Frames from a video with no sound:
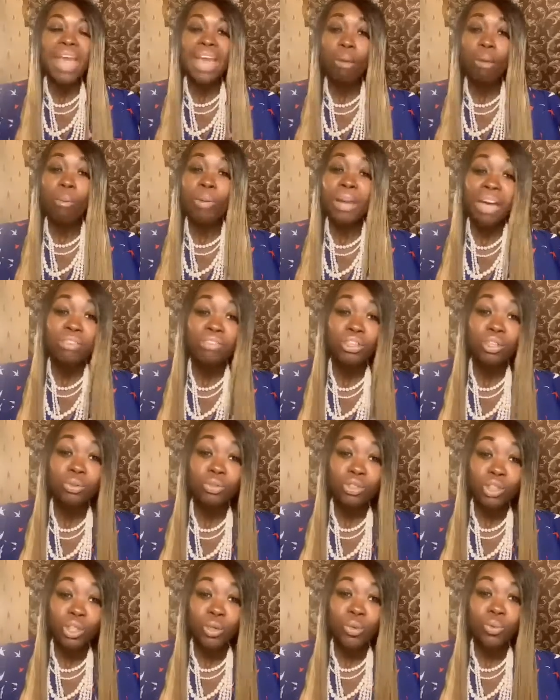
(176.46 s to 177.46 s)
And whatever
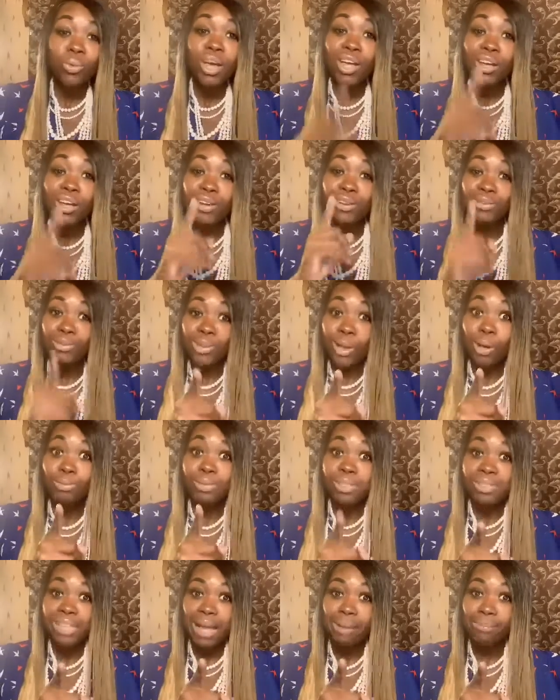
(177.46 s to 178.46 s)
you do,
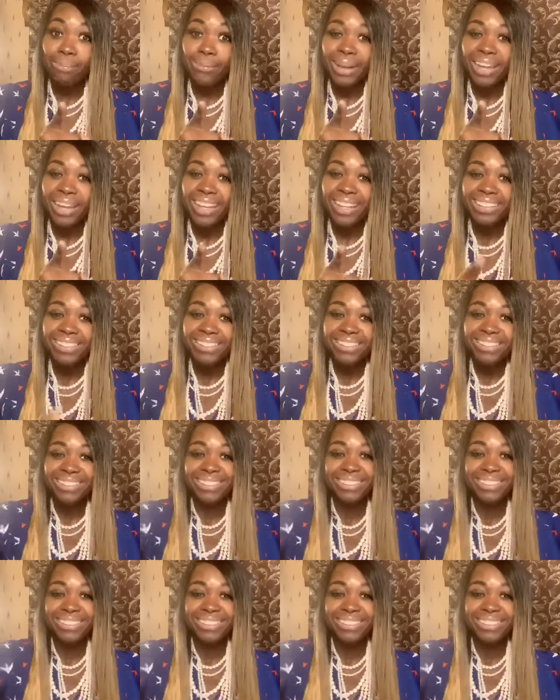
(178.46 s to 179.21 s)
don't stop praying.